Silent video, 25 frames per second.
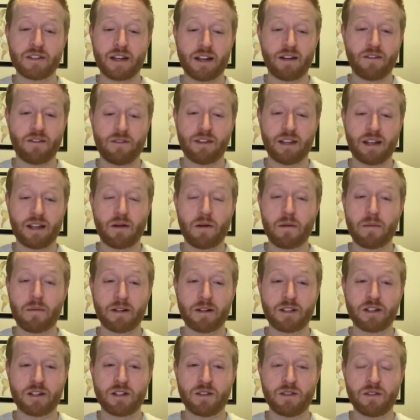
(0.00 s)
I don't think I want
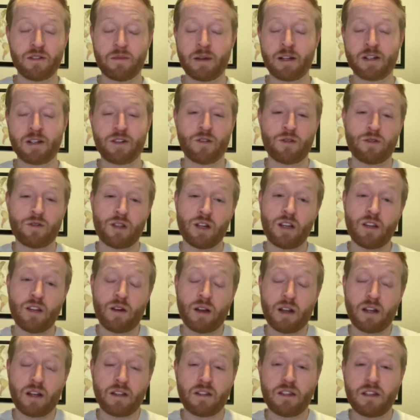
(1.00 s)
much to do with Manchester City, though I
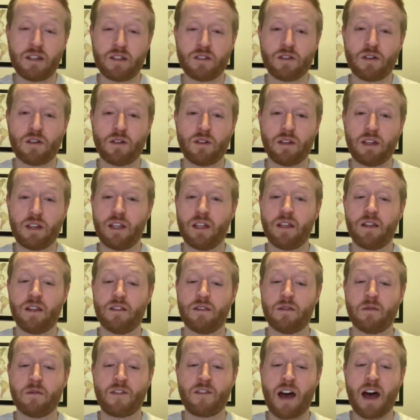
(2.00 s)
could see certainly
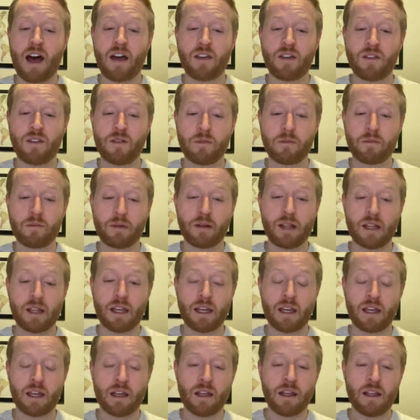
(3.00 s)
some value in
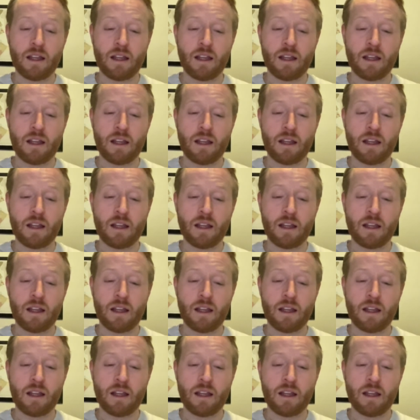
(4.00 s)
playing